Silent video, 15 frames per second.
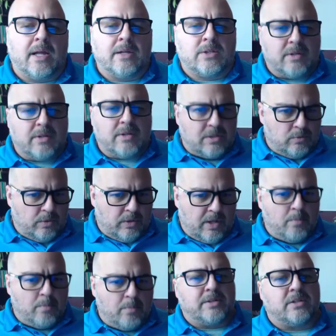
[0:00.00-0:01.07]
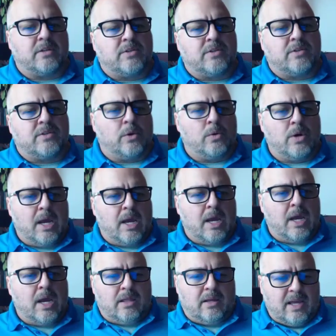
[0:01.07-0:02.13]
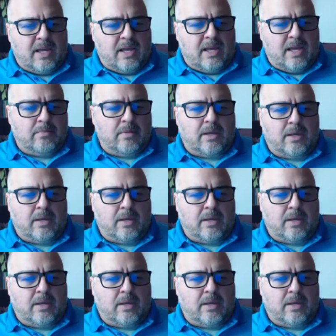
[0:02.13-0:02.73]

And so this is really impressive too. They